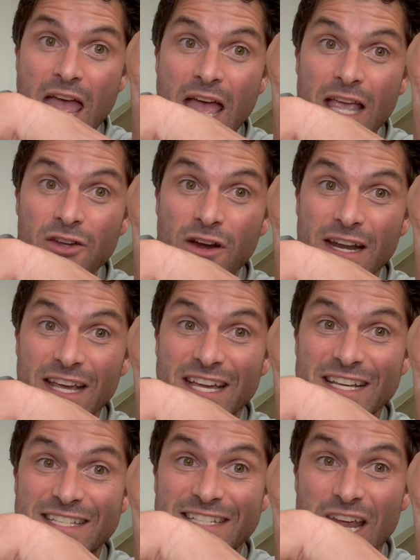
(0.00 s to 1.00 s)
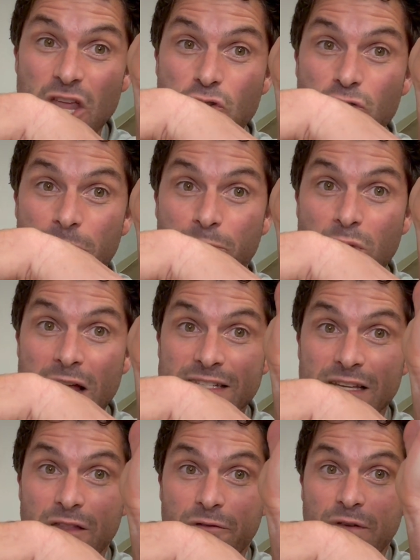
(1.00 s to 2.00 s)
You're gonna continue to press
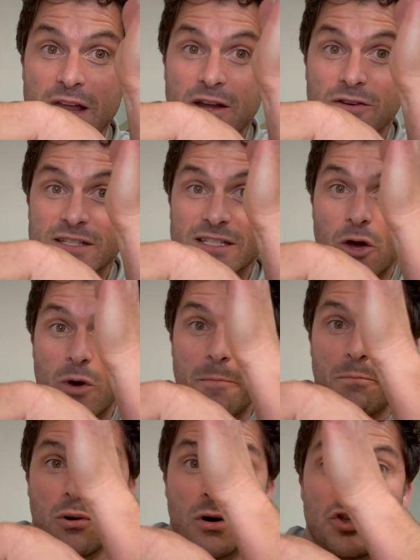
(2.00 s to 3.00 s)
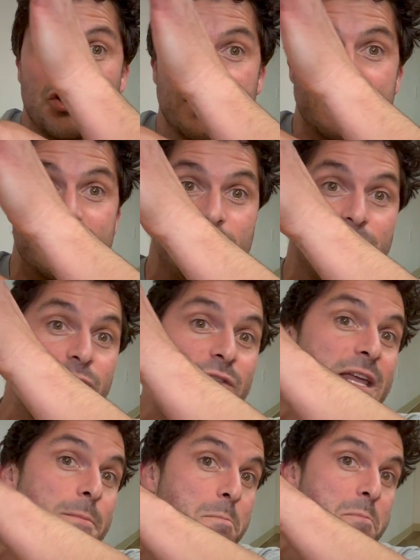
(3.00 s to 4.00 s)
in the fingers so it pushes your
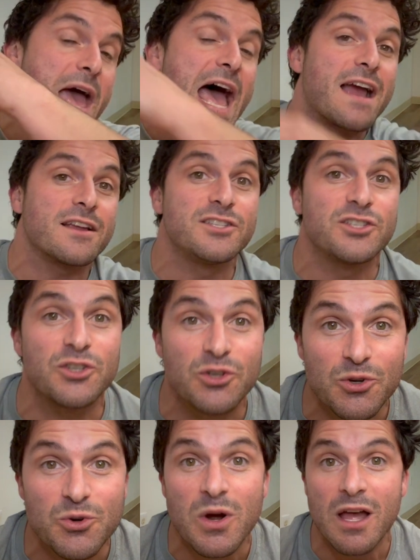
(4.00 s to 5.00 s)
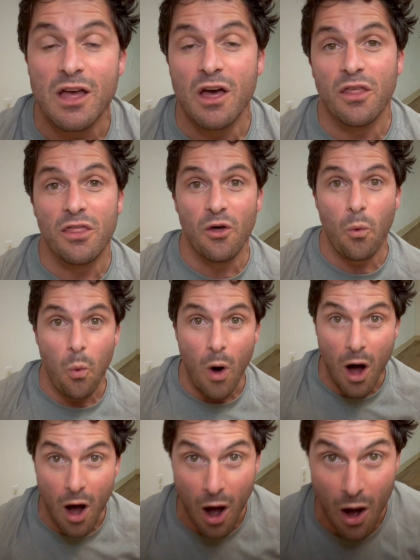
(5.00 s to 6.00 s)
feet back to the
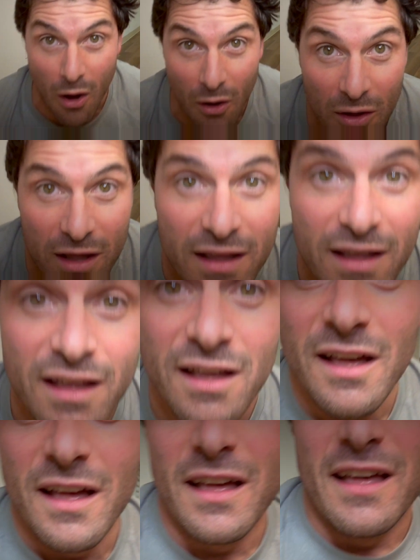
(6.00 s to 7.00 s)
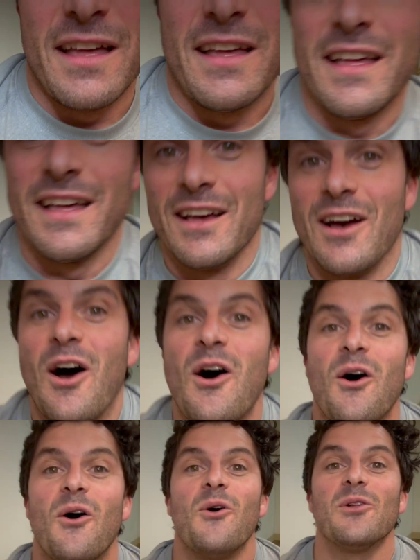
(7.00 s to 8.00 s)
wall.
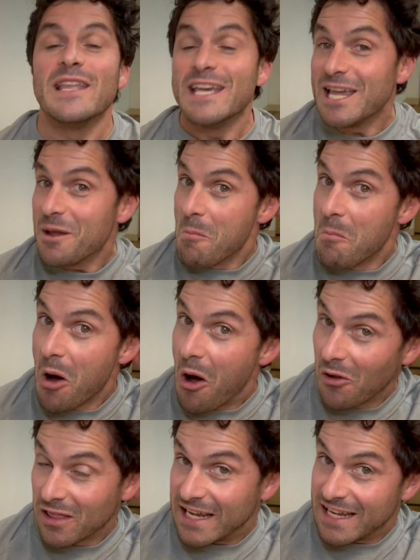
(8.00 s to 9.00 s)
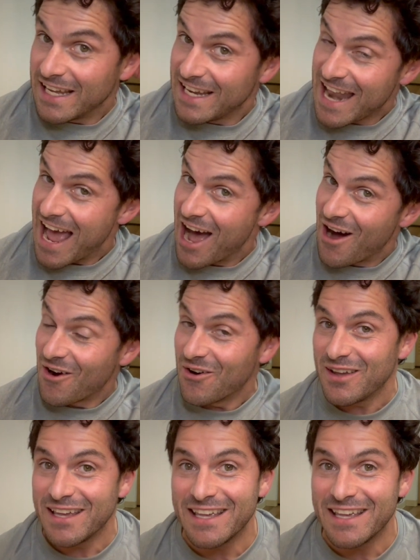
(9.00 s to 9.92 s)
Holy moly. Now,